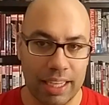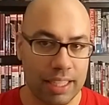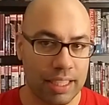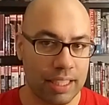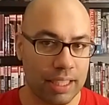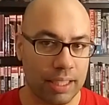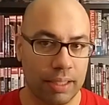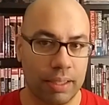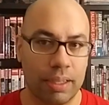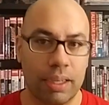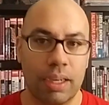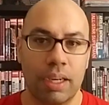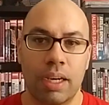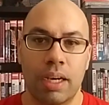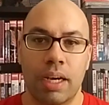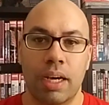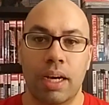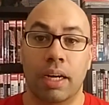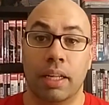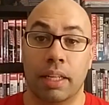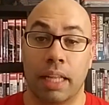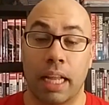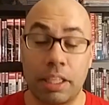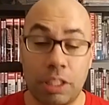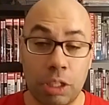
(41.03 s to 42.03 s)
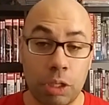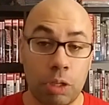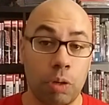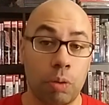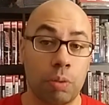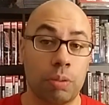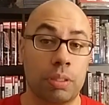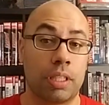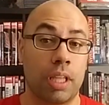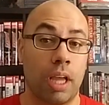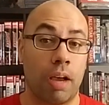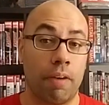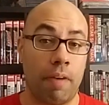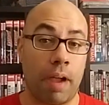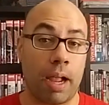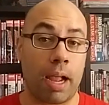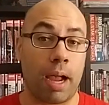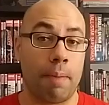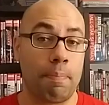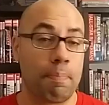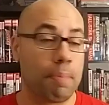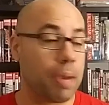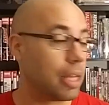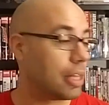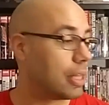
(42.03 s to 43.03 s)
So lots of cool stuff I
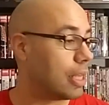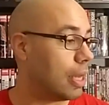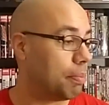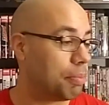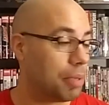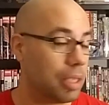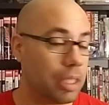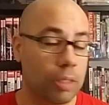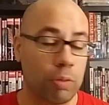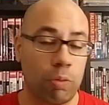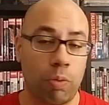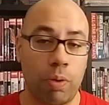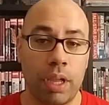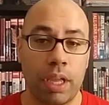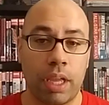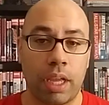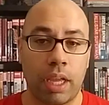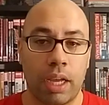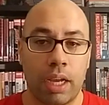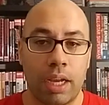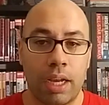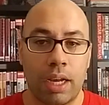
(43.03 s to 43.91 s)
got picked up this week.